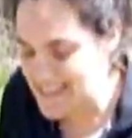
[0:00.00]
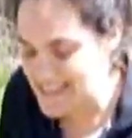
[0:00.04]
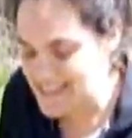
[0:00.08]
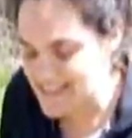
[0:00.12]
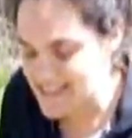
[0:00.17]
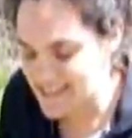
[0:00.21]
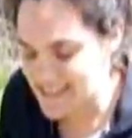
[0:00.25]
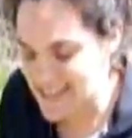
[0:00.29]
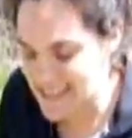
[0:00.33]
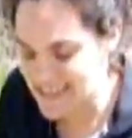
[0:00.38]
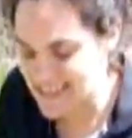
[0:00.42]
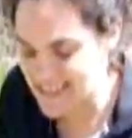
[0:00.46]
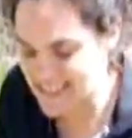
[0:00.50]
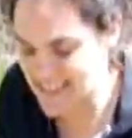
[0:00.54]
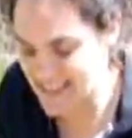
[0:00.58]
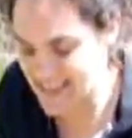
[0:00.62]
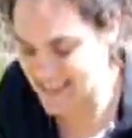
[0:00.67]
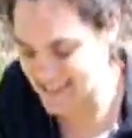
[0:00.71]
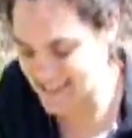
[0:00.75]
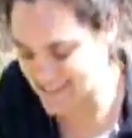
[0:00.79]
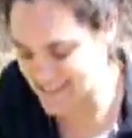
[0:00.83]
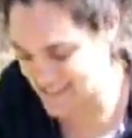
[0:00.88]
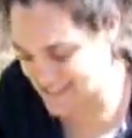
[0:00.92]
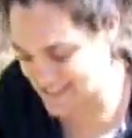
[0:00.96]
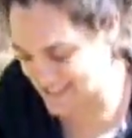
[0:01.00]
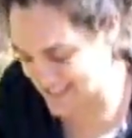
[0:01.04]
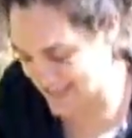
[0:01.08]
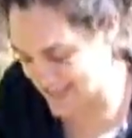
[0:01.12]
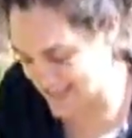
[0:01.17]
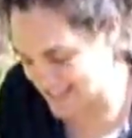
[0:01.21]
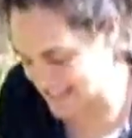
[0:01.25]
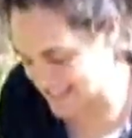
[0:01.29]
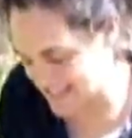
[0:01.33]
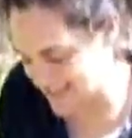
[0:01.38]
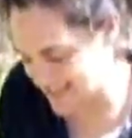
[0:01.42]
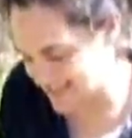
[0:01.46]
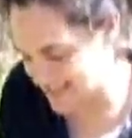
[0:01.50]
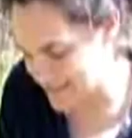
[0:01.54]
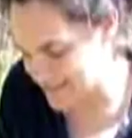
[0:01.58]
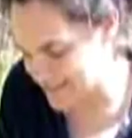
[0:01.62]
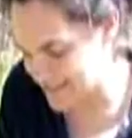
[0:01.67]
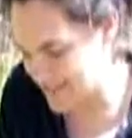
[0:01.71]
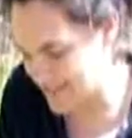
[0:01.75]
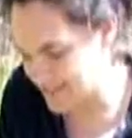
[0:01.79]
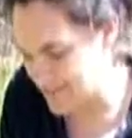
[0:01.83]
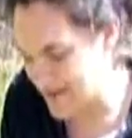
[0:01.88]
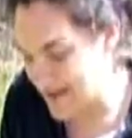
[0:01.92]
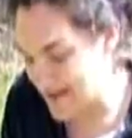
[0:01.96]
So that's a contraindication of this
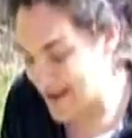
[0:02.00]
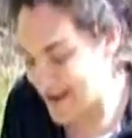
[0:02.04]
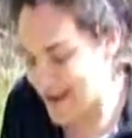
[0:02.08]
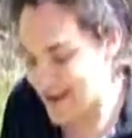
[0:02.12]
herb.